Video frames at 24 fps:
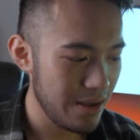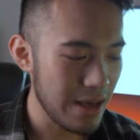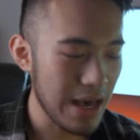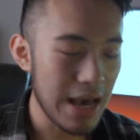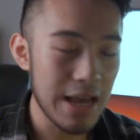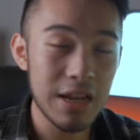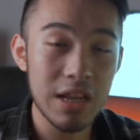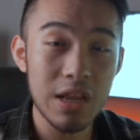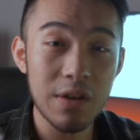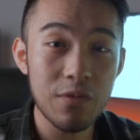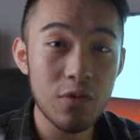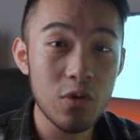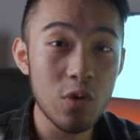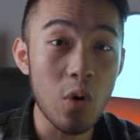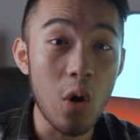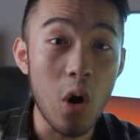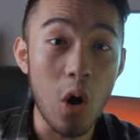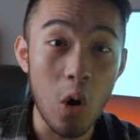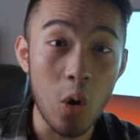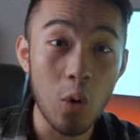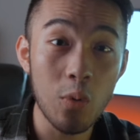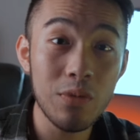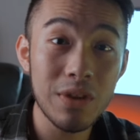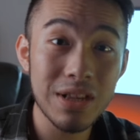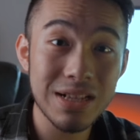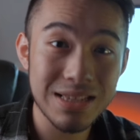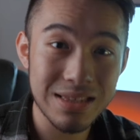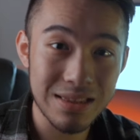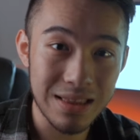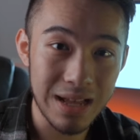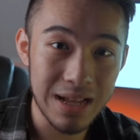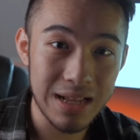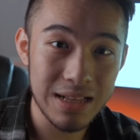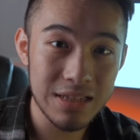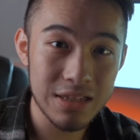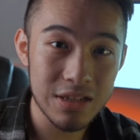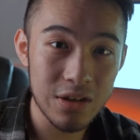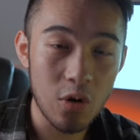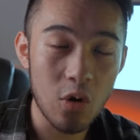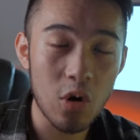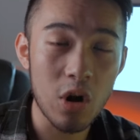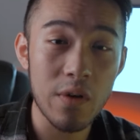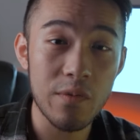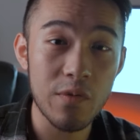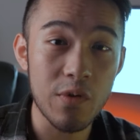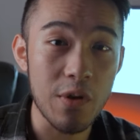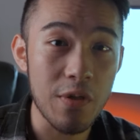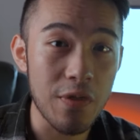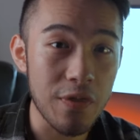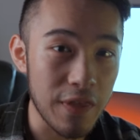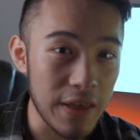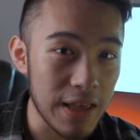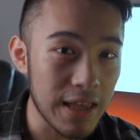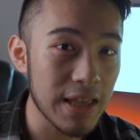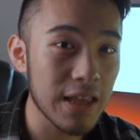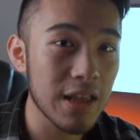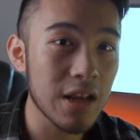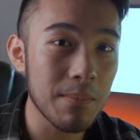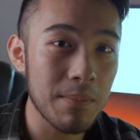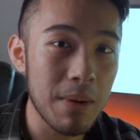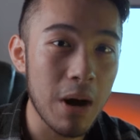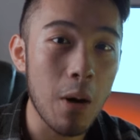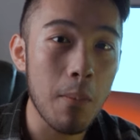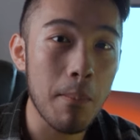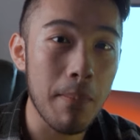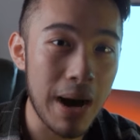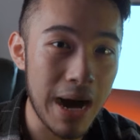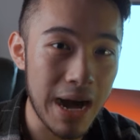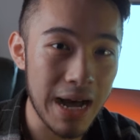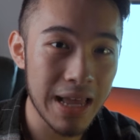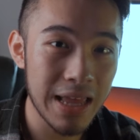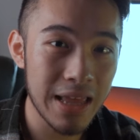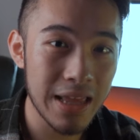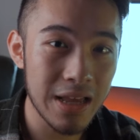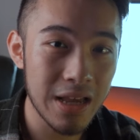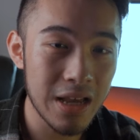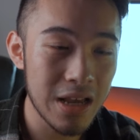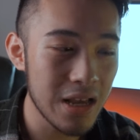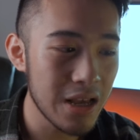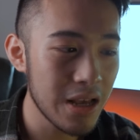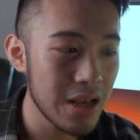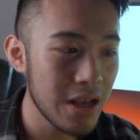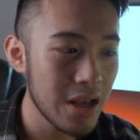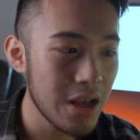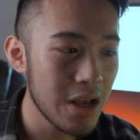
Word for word: And if you own this lens, or if you're thinking about buying it,